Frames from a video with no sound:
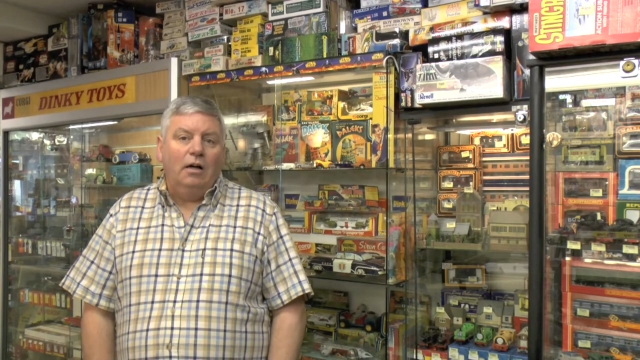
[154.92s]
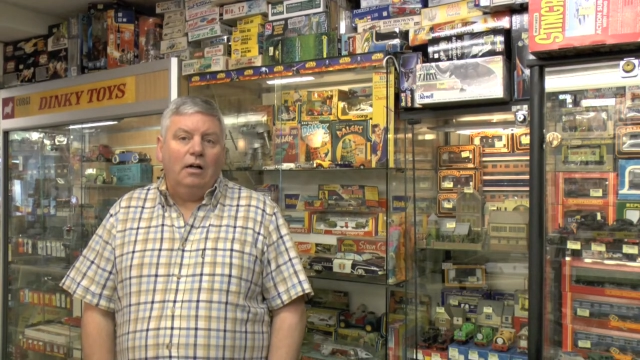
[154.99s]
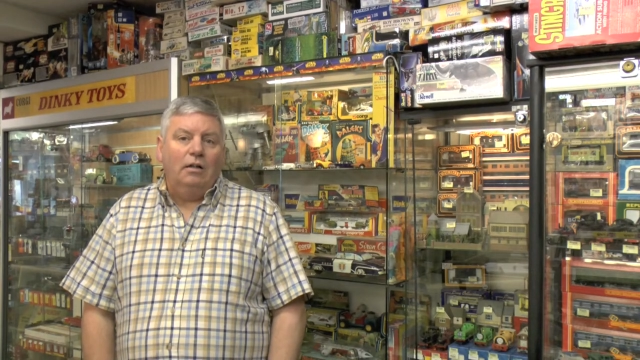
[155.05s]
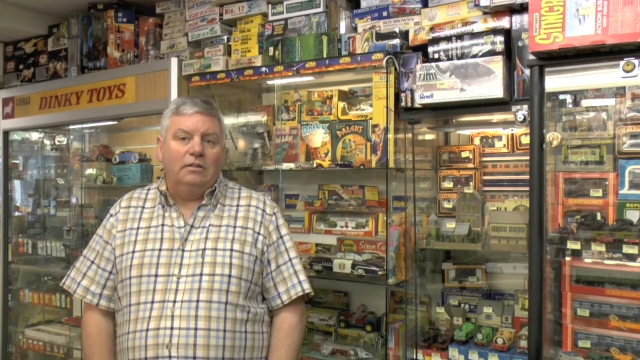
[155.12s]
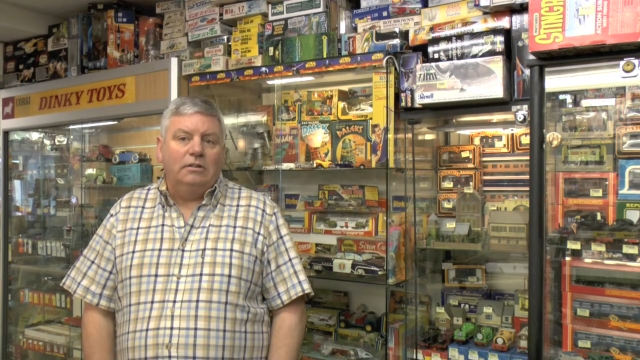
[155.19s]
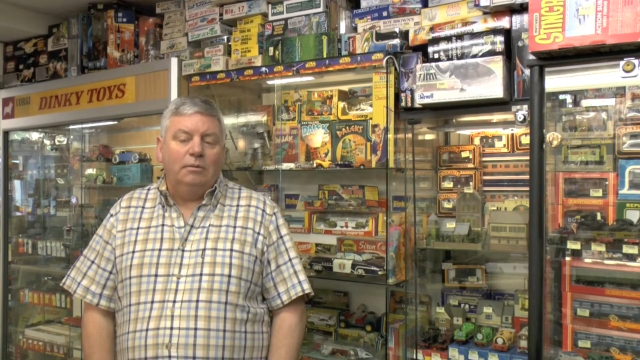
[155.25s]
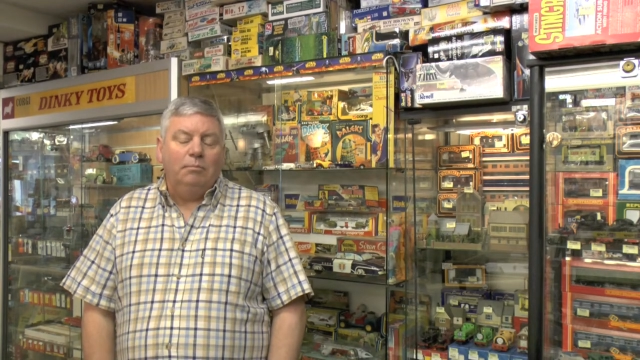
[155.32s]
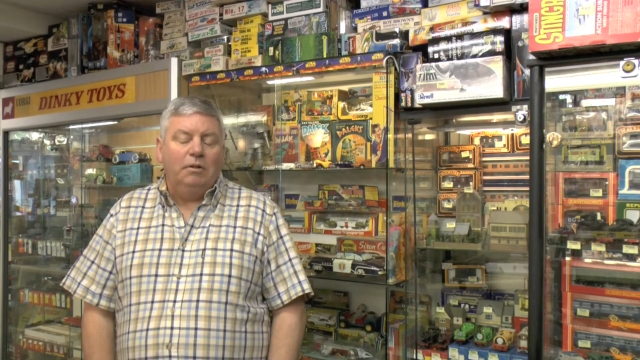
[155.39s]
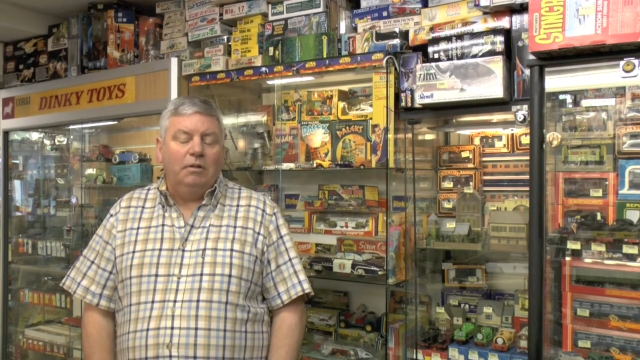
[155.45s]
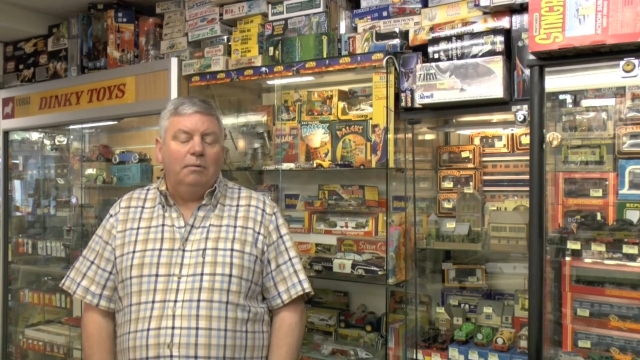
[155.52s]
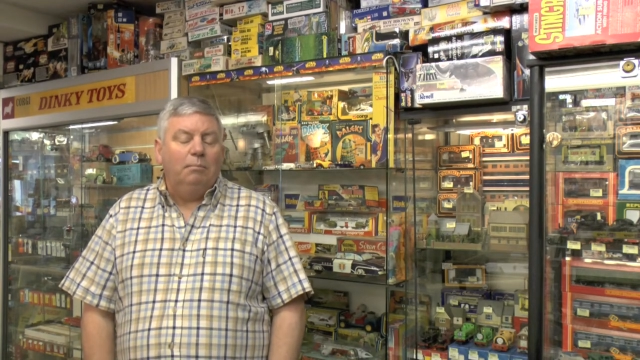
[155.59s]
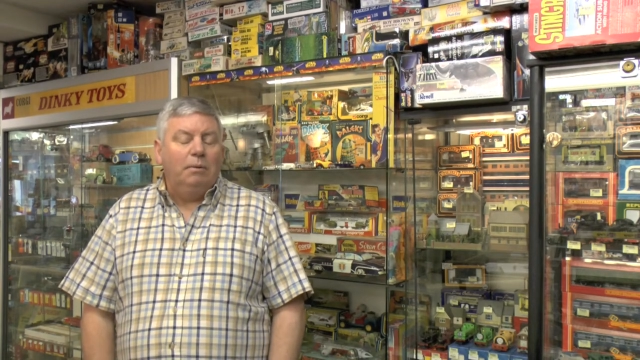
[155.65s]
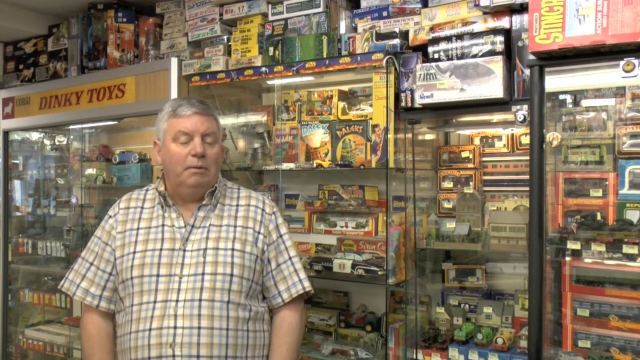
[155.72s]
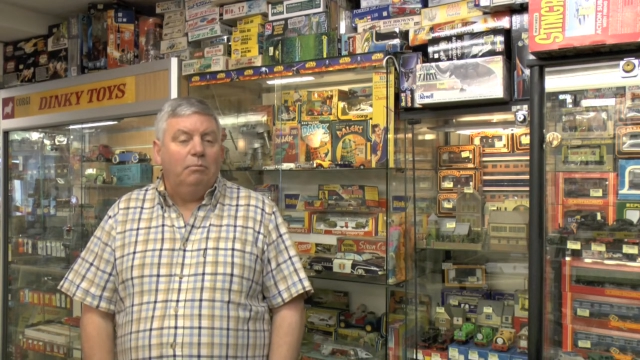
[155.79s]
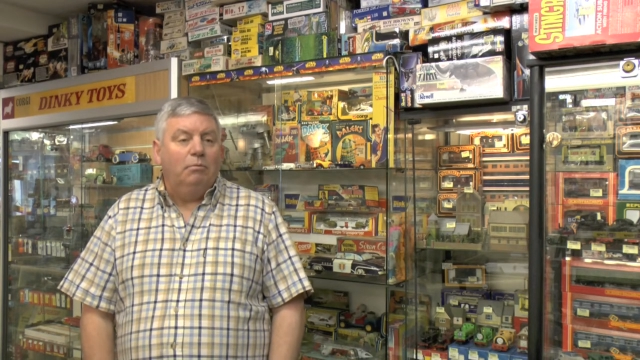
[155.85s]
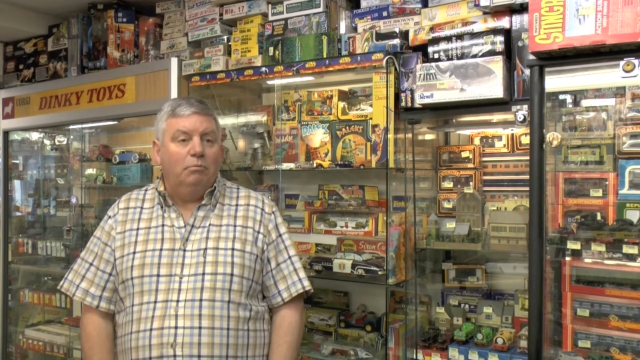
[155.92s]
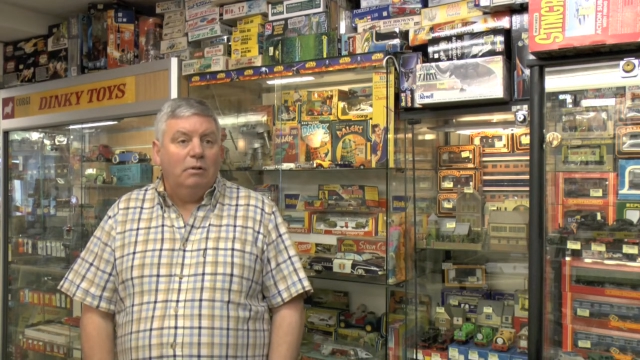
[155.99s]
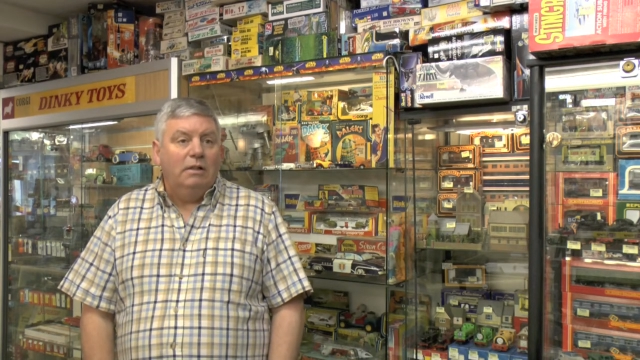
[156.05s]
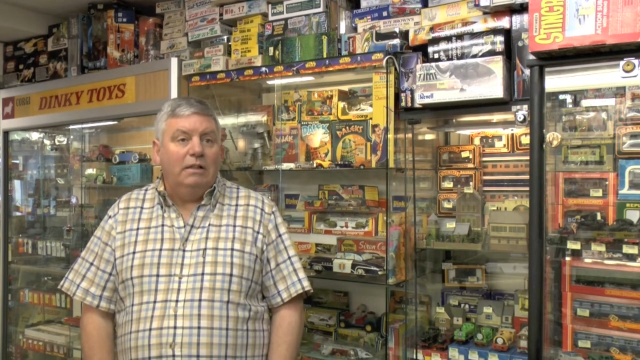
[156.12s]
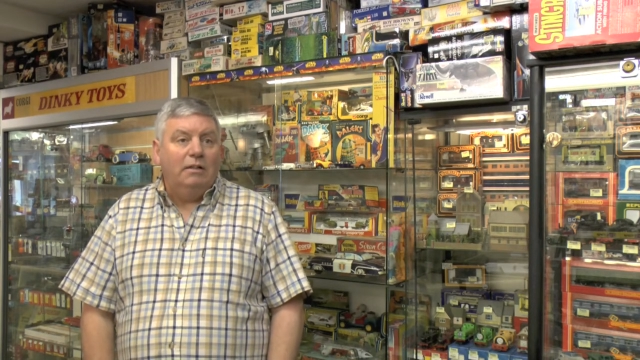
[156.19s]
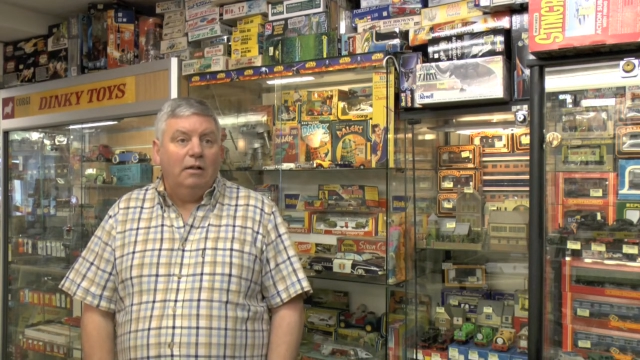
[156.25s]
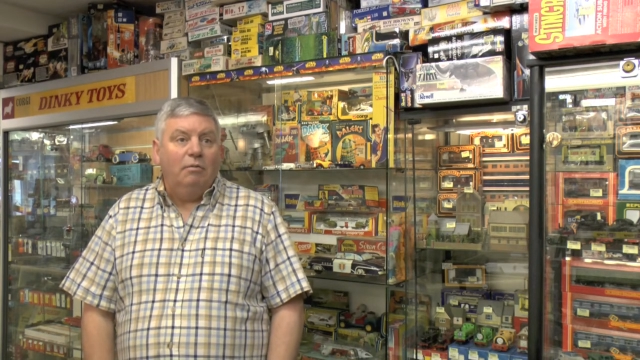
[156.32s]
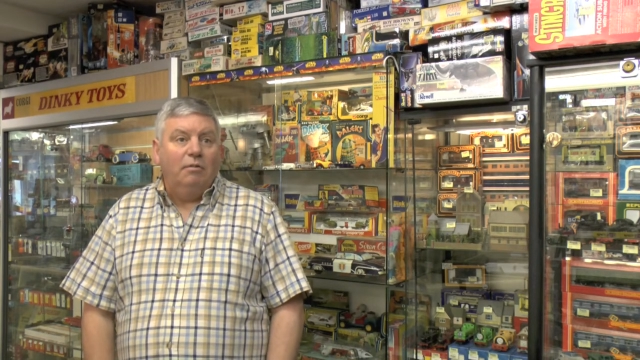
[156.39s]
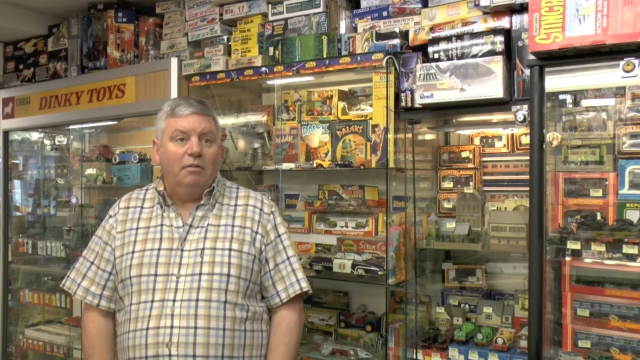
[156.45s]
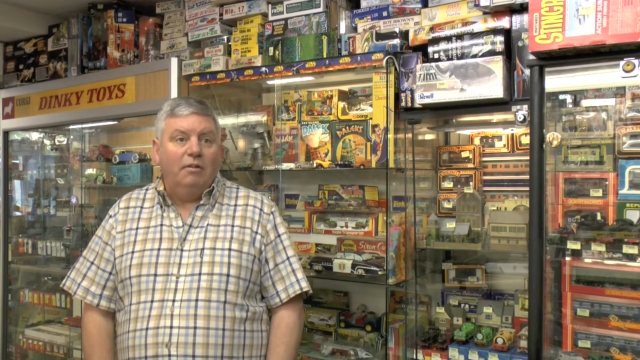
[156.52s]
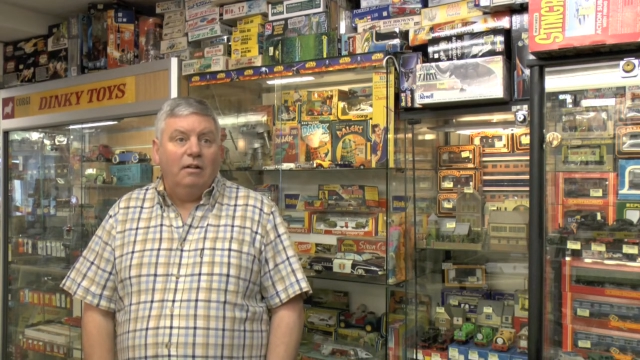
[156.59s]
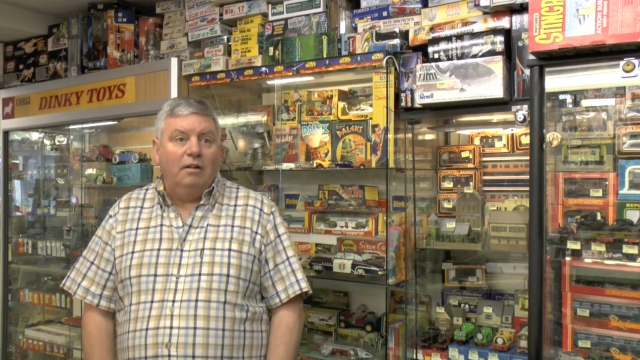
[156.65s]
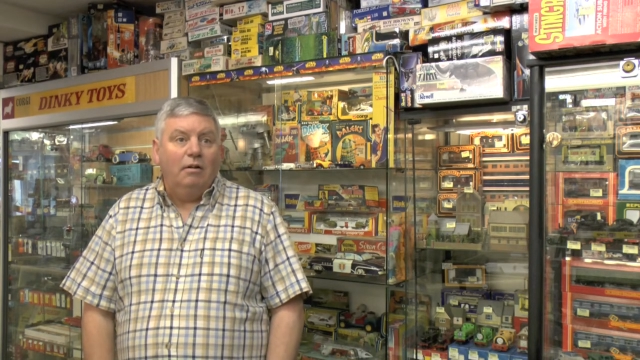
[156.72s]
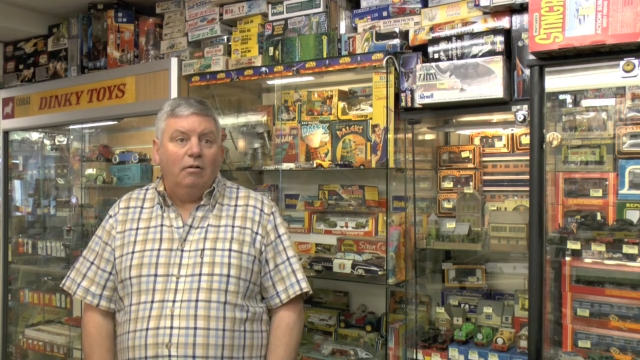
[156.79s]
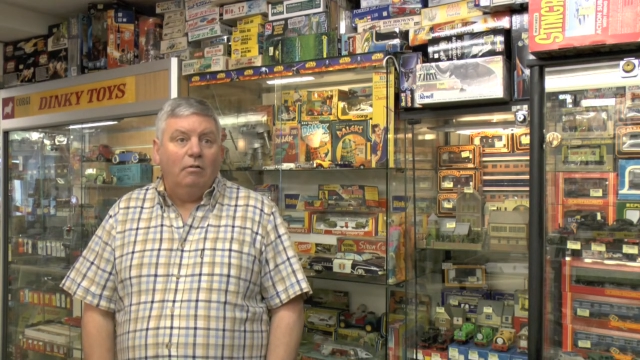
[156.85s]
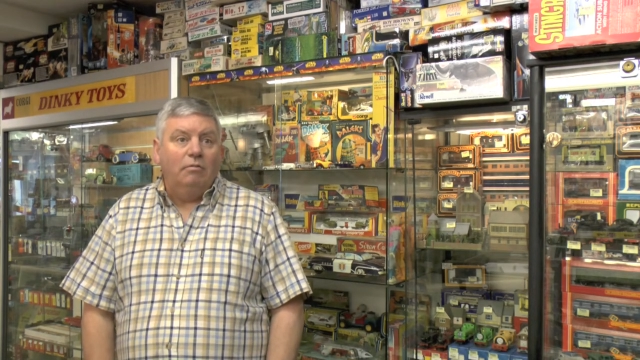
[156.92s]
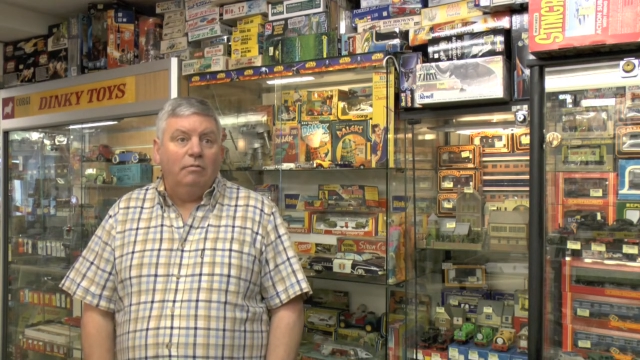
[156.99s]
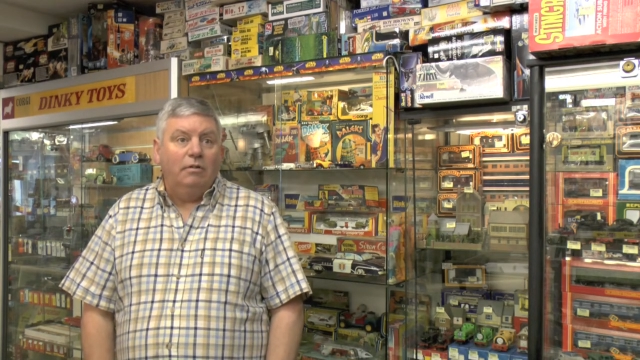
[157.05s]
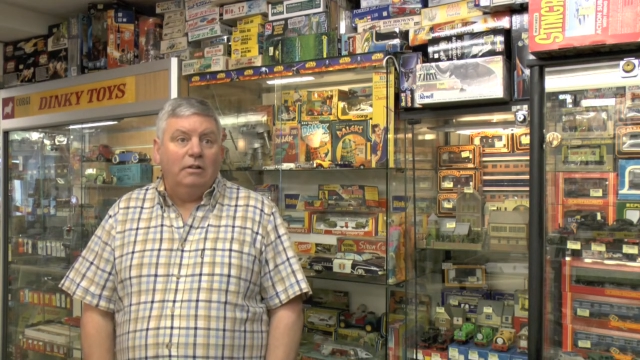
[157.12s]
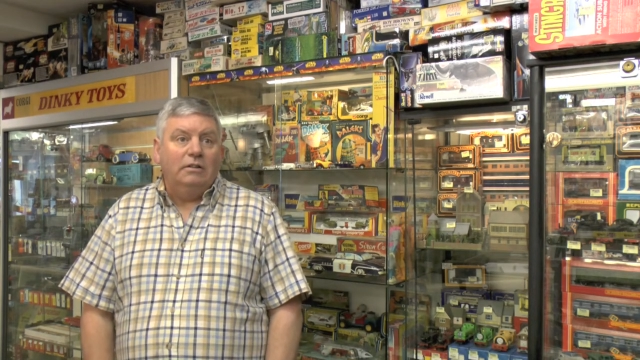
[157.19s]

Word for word: are something that people really don't think of